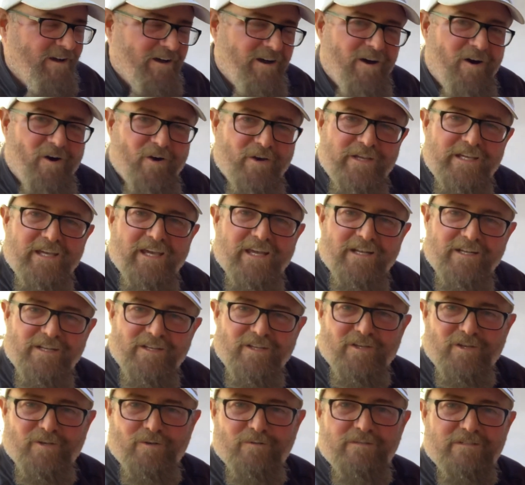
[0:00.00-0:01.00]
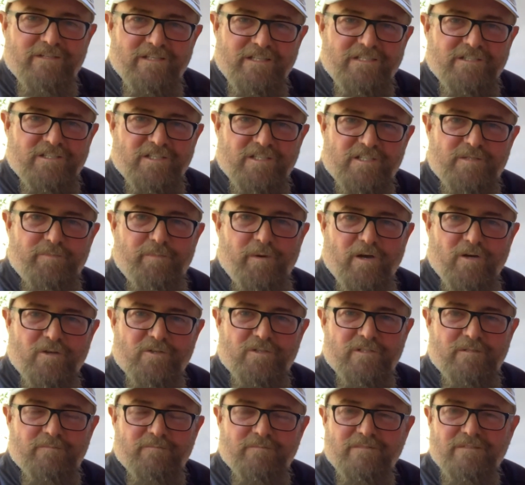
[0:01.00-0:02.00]
All you got to do is
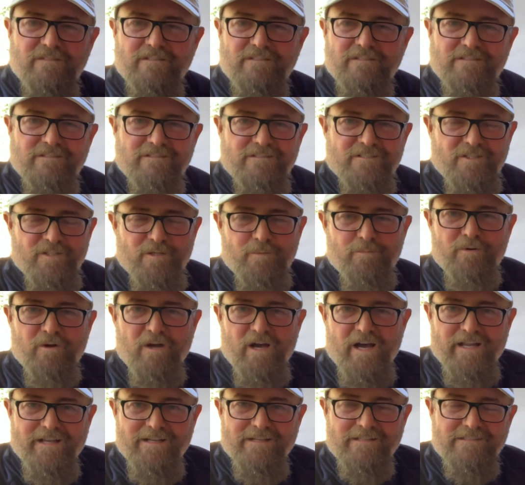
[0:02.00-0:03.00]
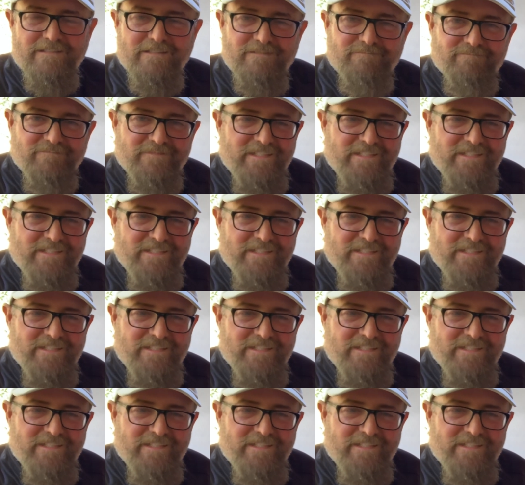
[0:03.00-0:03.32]
expose them to the product.